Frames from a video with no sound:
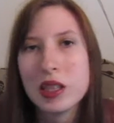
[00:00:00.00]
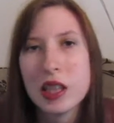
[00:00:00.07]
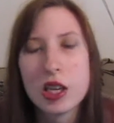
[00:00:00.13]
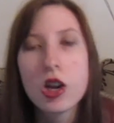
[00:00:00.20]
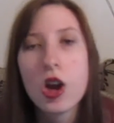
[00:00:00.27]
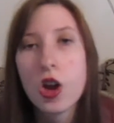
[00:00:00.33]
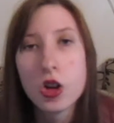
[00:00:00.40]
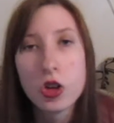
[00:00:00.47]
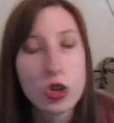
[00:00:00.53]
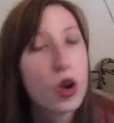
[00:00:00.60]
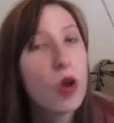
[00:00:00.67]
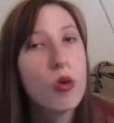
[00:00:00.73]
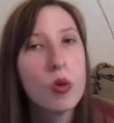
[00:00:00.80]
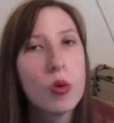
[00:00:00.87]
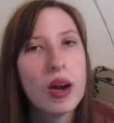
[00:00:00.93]
Like
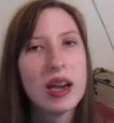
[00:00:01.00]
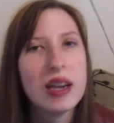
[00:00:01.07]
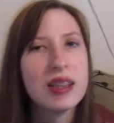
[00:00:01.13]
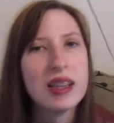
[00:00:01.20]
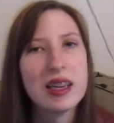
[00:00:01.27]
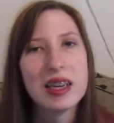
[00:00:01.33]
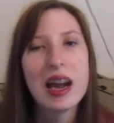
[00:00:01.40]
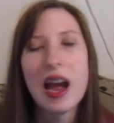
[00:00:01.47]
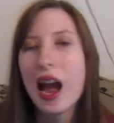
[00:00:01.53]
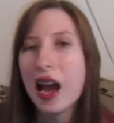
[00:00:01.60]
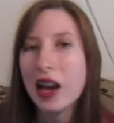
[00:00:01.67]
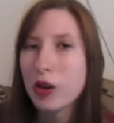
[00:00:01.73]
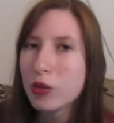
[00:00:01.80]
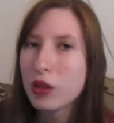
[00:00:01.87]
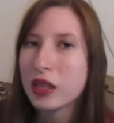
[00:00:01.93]
go away. Like I
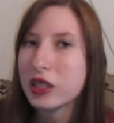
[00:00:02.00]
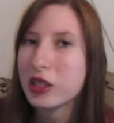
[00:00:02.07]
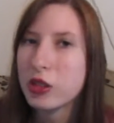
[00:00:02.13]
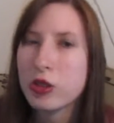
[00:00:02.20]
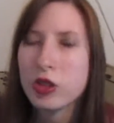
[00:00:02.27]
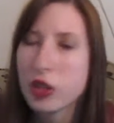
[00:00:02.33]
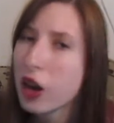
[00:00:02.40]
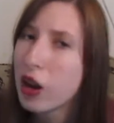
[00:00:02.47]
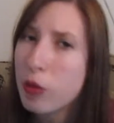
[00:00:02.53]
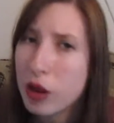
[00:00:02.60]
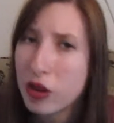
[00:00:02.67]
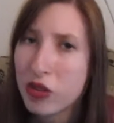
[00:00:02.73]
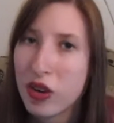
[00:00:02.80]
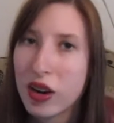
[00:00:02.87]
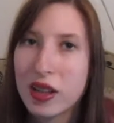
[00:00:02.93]
don't like you. You're not my
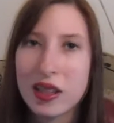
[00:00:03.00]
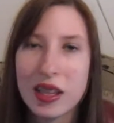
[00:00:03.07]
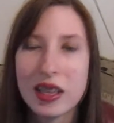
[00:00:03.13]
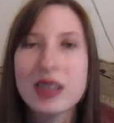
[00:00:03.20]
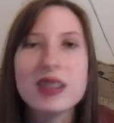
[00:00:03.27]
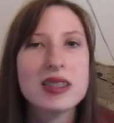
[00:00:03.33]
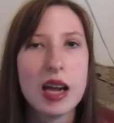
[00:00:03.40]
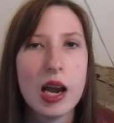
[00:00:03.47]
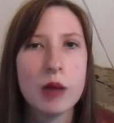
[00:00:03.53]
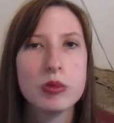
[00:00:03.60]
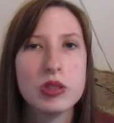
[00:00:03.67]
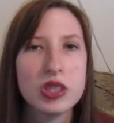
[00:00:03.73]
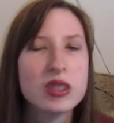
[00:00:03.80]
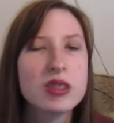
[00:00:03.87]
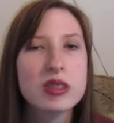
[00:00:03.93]
friend. Like stop.
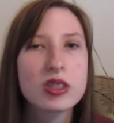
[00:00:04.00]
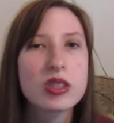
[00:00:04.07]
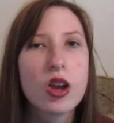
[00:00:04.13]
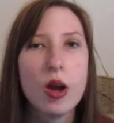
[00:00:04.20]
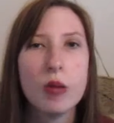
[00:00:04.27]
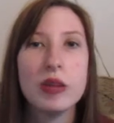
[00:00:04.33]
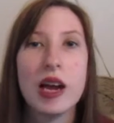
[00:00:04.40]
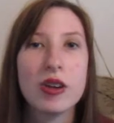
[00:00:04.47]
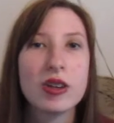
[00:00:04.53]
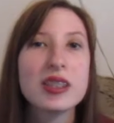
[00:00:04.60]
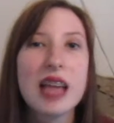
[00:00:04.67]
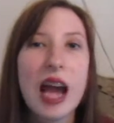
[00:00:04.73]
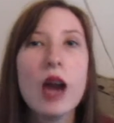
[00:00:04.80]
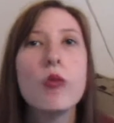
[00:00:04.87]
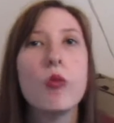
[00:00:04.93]
Just calm down, because
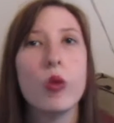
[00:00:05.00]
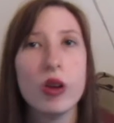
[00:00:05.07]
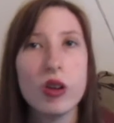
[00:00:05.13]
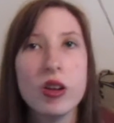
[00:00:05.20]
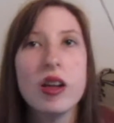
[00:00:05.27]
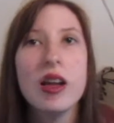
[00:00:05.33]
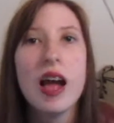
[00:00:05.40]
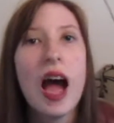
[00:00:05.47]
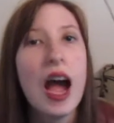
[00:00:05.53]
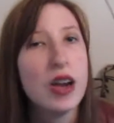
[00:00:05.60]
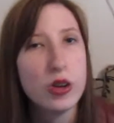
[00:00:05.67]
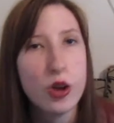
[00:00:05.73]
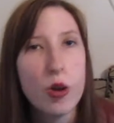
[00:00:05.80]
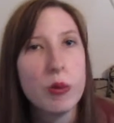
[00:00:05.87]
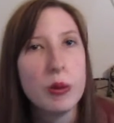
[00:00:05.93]
I
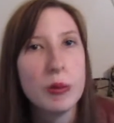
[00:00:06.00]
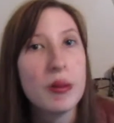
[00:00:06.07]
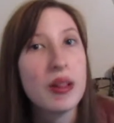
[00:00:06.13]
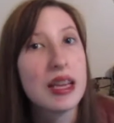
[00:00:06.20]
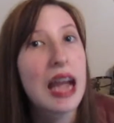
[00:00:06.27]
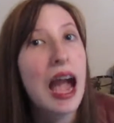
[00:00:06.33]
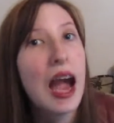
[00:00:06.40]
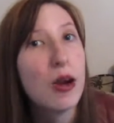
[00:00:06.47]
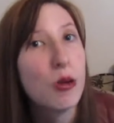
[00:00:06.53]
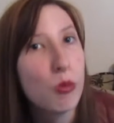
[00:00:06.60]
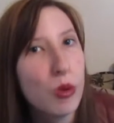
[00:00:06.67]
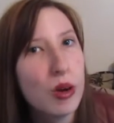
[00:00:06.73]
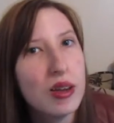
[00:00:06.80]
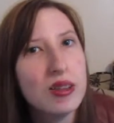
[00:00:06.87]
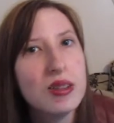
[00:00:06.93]
know people. Like I
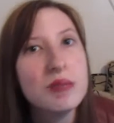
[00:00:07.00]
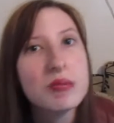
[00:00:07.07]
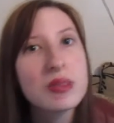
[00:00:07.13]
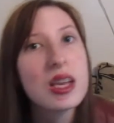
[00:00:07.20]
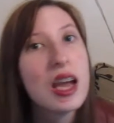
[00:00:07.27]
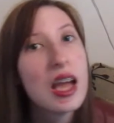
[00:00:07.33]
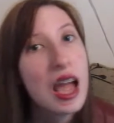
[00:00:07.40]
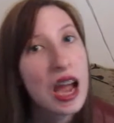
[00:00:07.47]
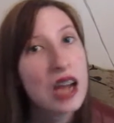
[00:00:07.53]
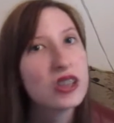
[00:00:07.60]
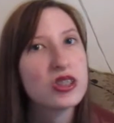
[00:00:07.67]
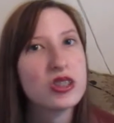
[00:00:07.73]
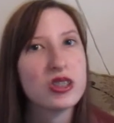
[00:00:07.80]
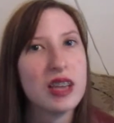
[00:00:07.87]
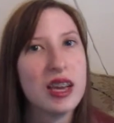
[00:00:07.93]
will
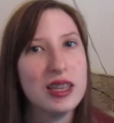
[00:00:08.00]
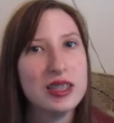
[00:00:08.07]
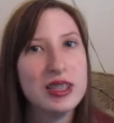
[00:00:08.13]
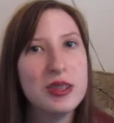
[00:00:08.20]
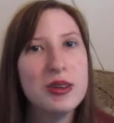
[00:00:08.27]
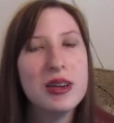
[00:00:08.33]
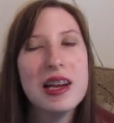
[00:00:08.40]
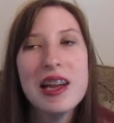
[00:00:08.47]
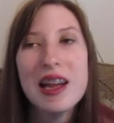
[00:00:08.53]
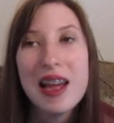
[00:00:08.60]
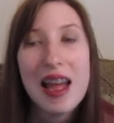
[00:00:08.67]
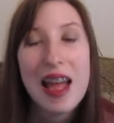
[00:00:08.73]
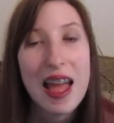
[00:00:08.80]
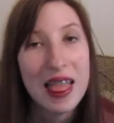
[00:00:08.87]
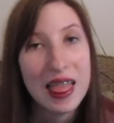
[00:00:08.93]
exorcise you,
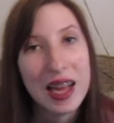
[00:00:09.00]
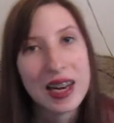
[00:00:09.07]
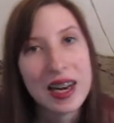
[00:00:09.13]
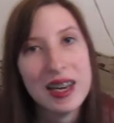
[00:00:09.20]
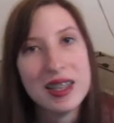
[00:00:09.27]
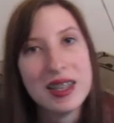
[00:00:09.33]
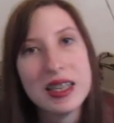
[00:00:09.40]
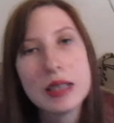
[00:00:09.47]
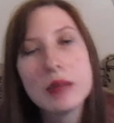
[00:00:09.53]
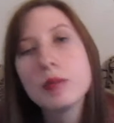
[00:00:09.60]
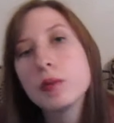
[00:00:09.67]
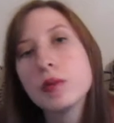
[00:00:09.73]
and that kind of thing.